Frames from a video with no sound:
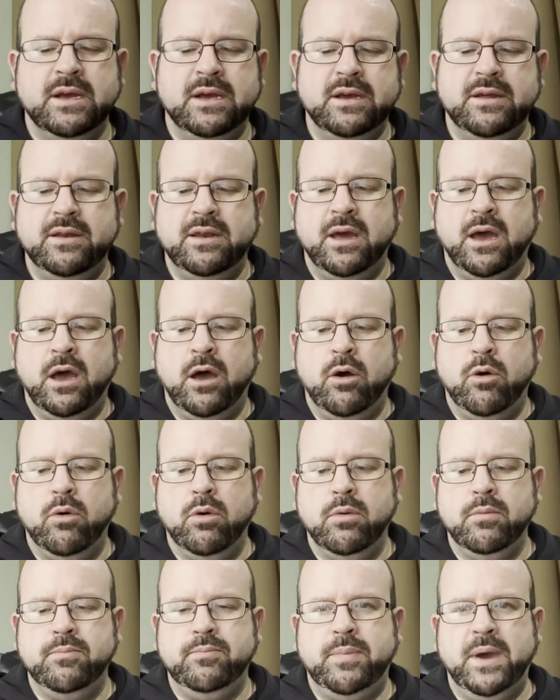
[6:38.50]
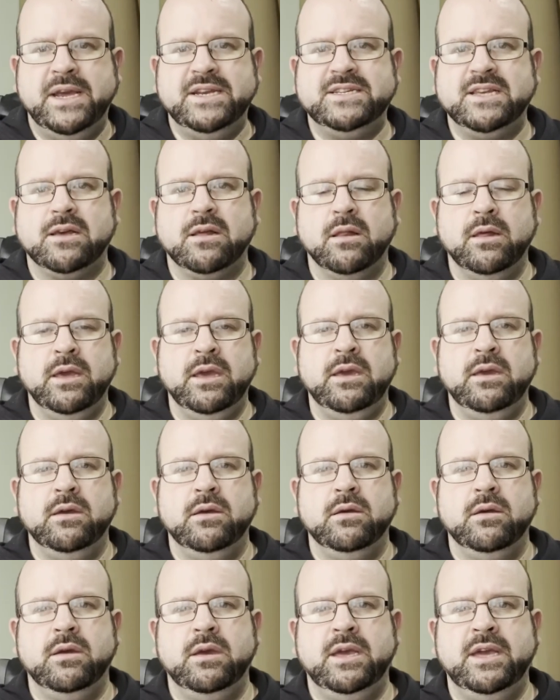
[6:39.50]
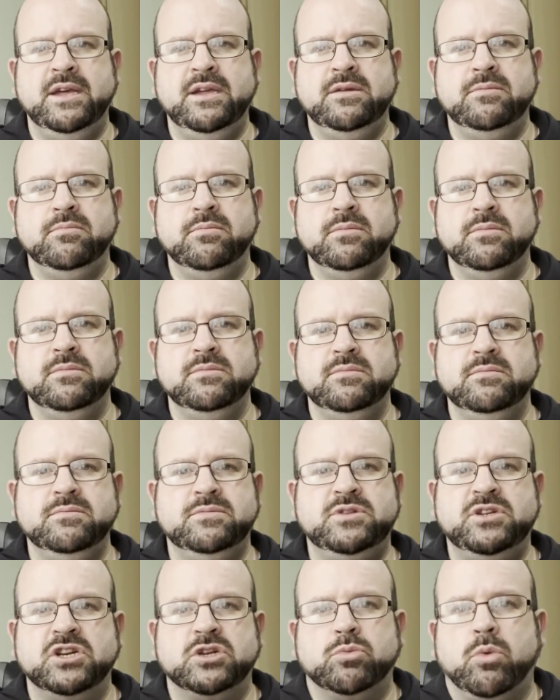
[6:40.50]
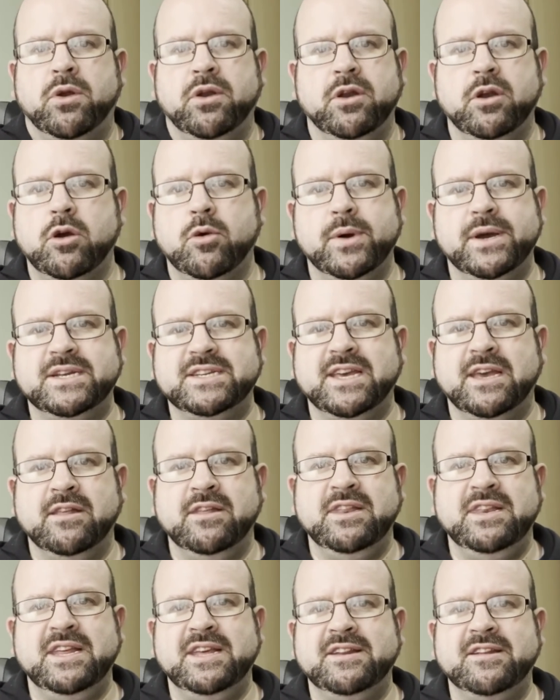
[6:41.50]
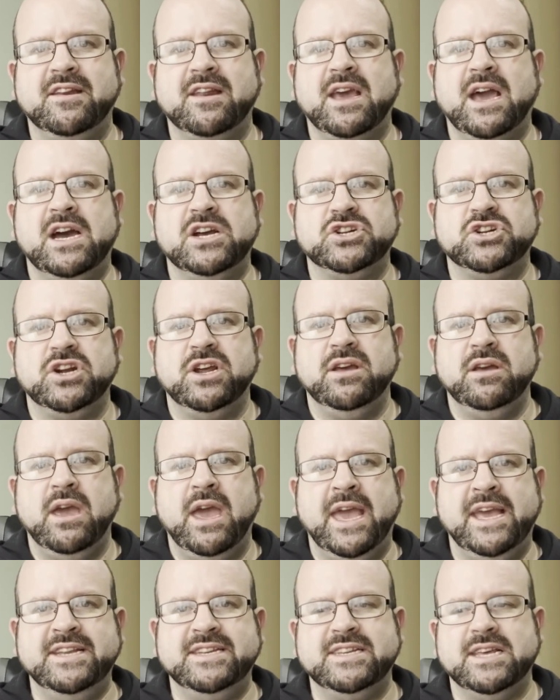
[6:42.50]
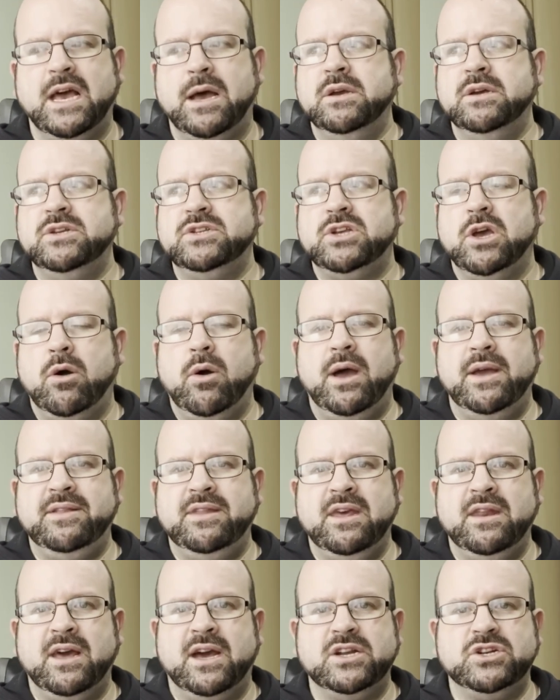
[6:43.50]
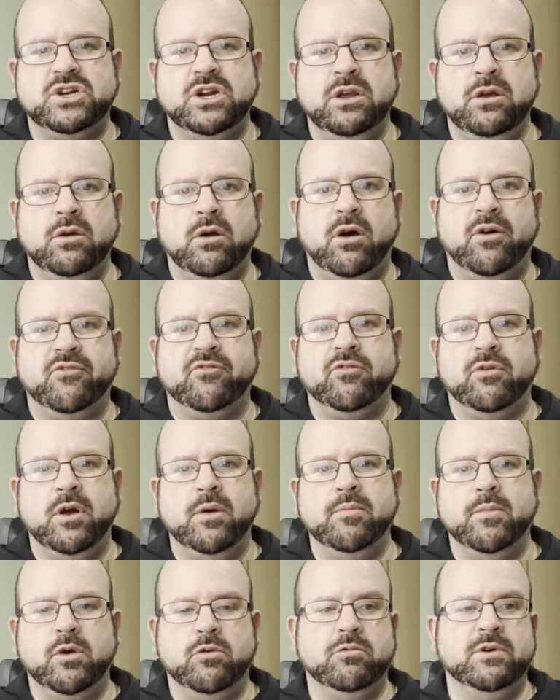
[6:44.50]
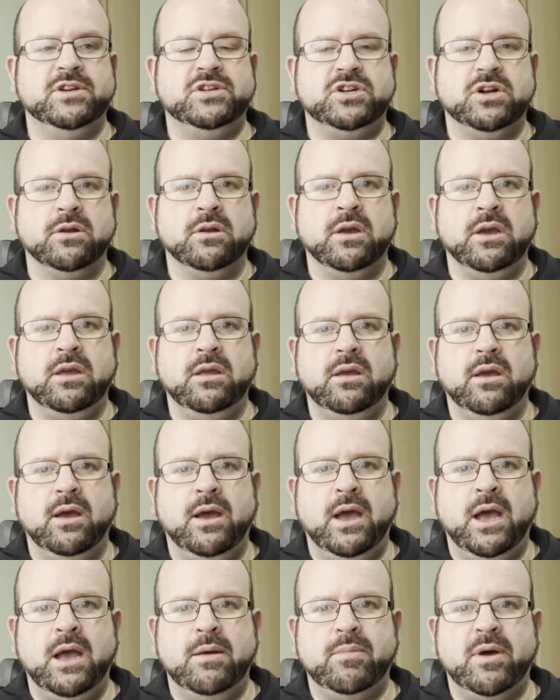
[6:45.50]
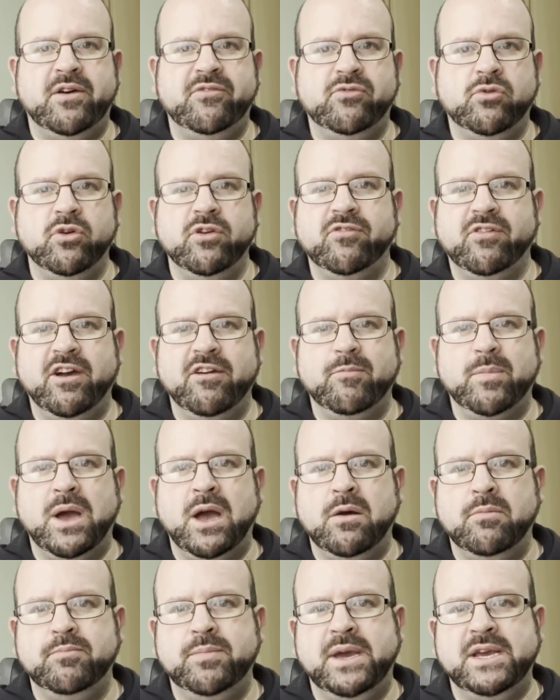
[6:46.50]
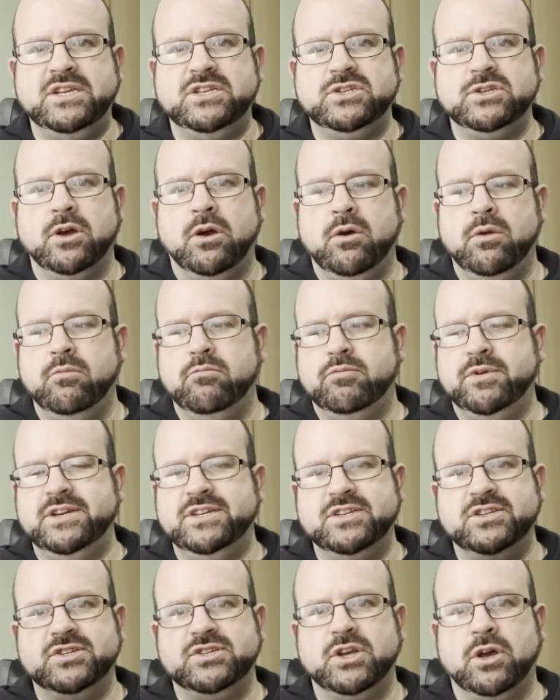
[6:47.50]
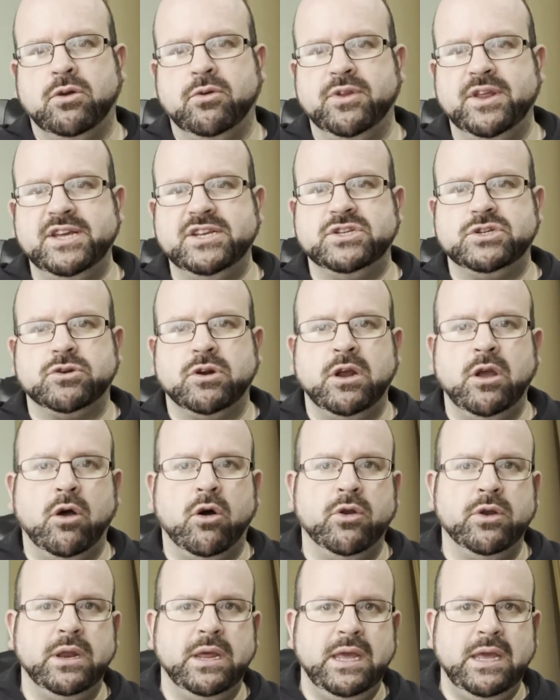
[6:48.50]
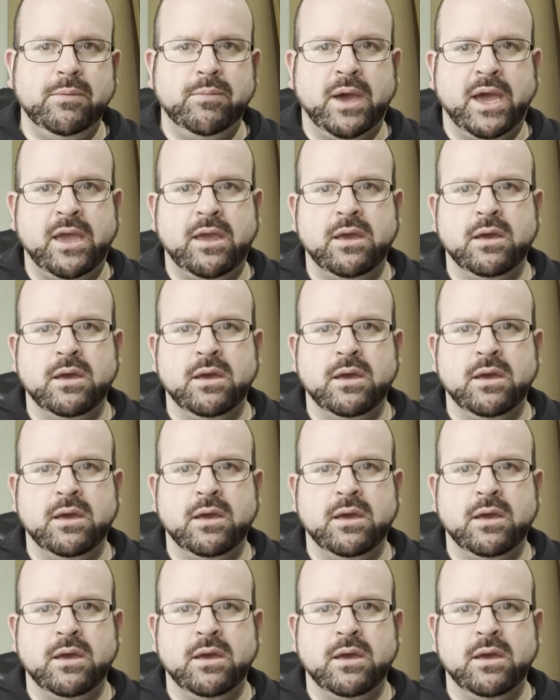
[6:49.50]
Now, basically, he just wanted a quick sale, he needed cash ASAP. So I did actually offer him originally about £45 based on recent sold history on eBay.